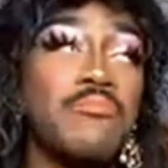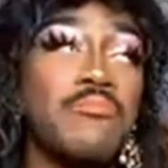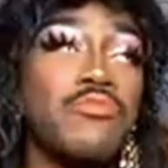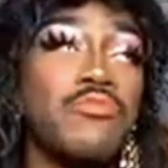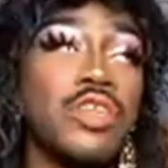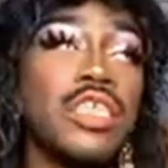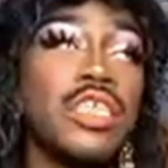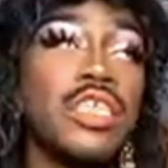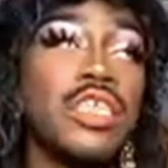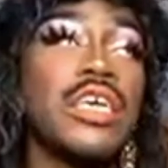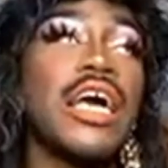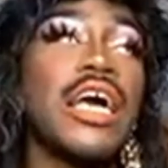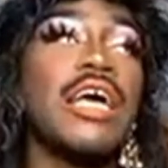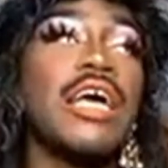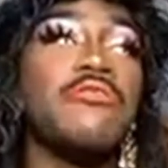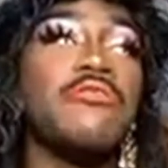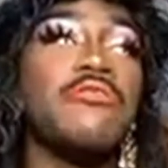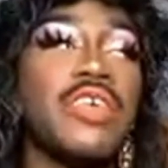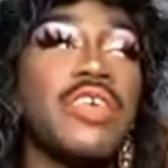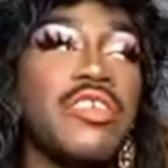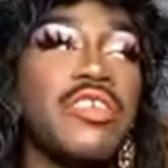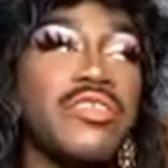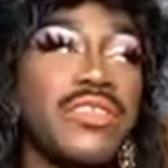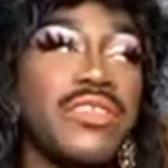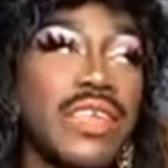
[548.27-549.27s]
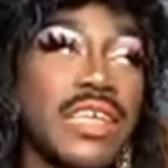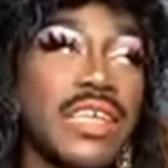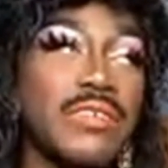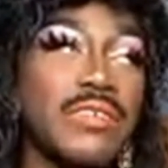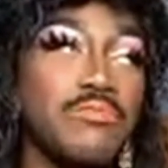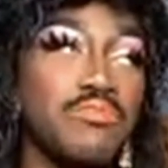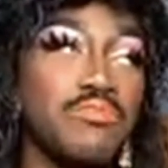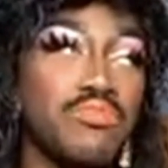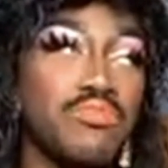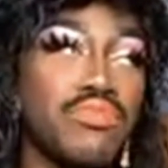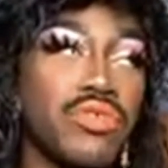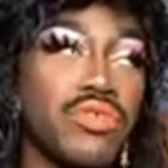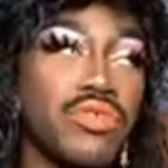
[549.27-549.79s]
And
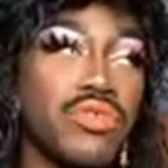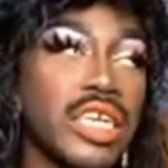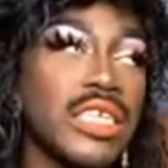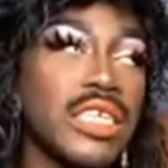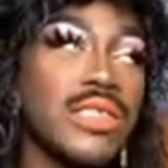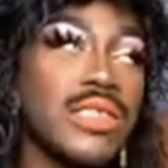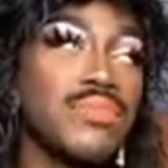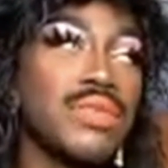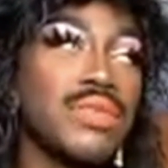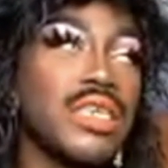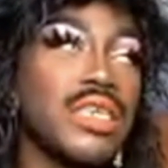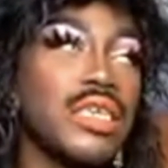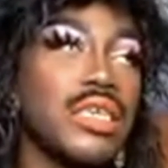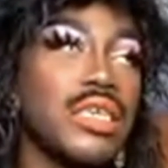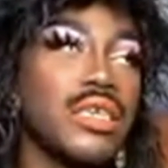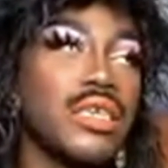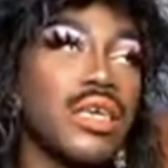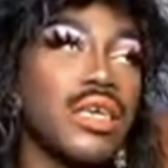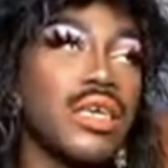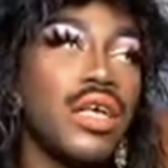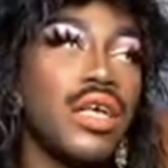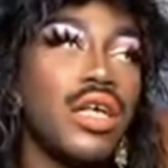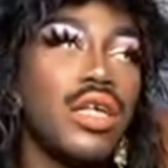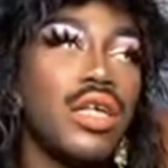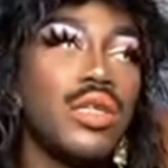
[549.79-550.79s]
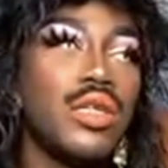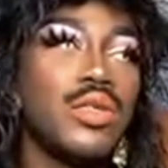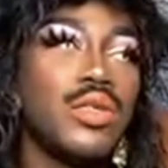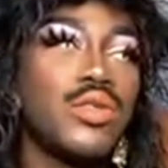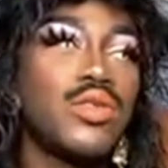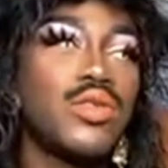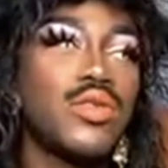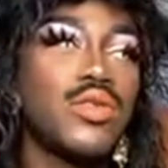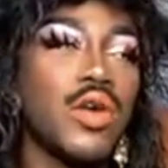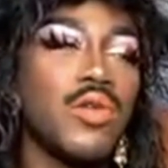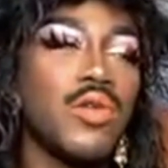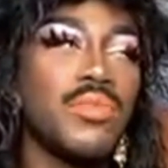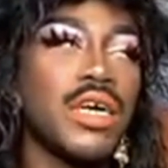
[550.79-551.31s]
it brings me
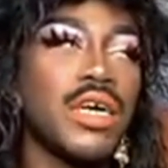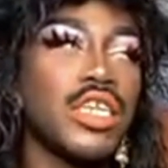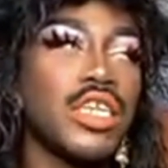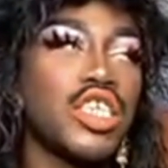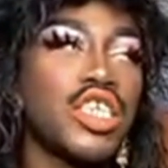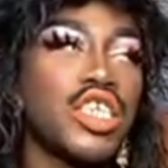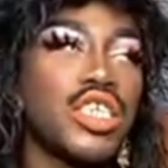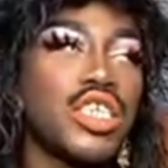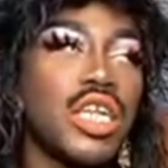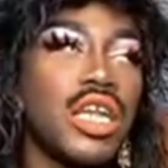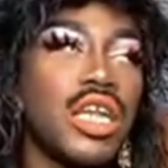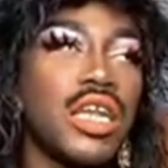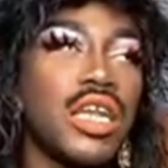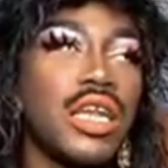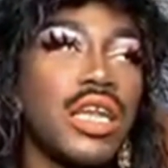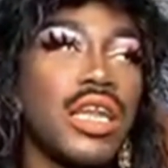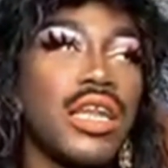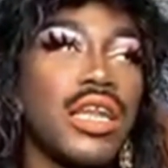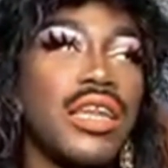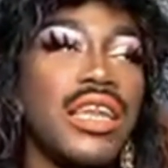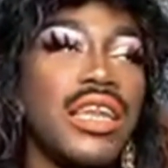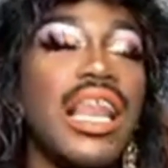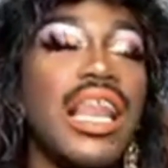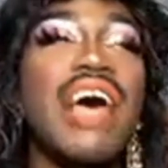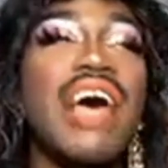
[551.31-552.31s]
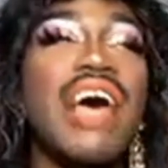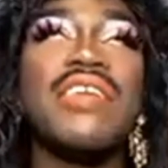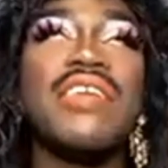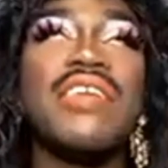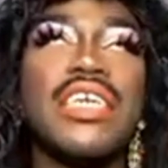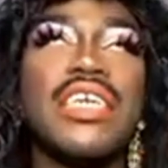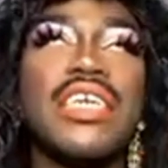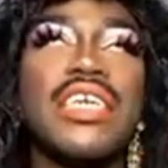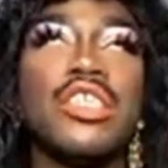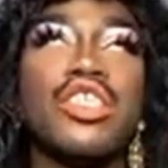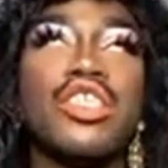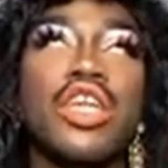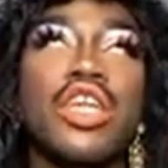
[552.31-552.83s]
so much
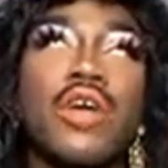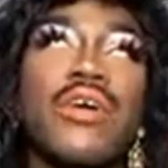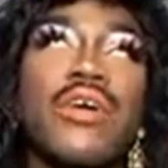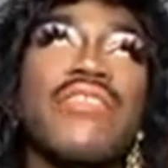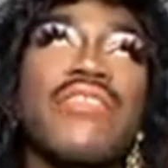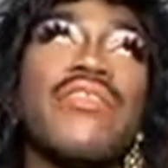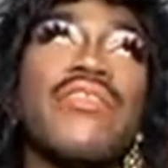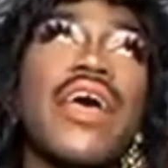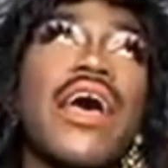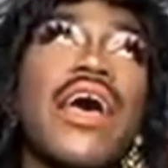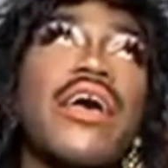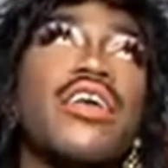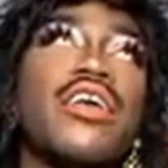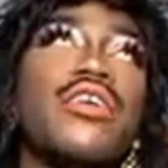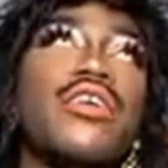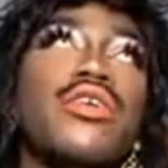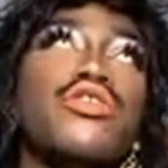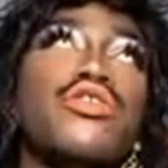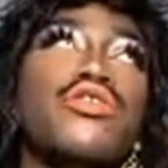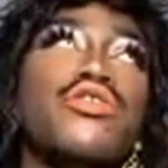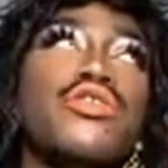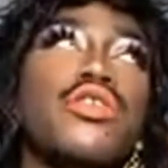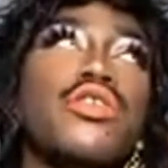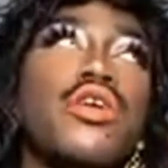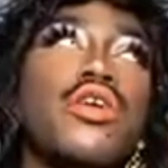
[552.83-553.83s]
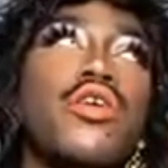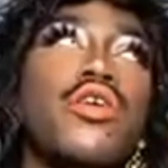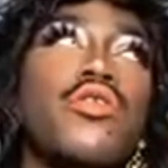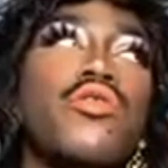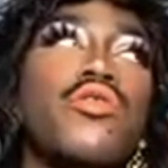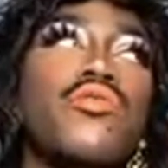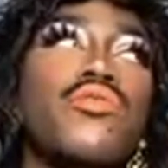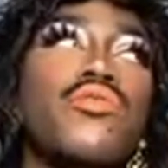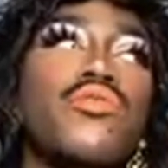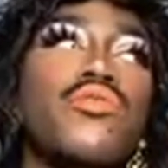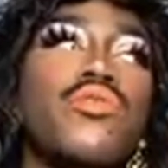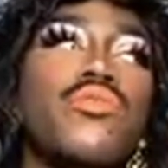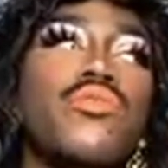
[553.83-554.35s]
levity knowing that,
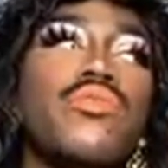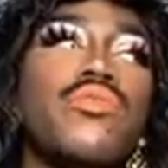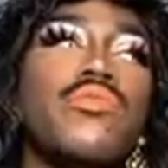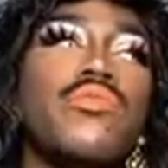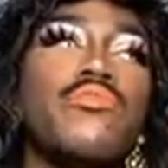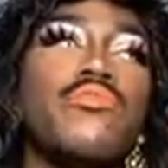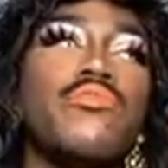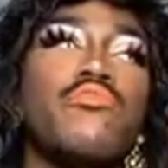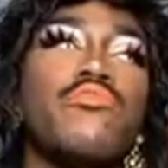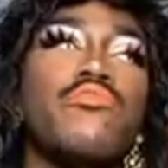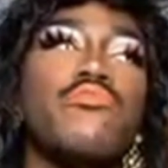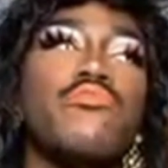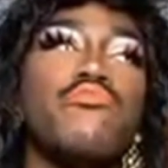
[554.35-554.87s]
you know,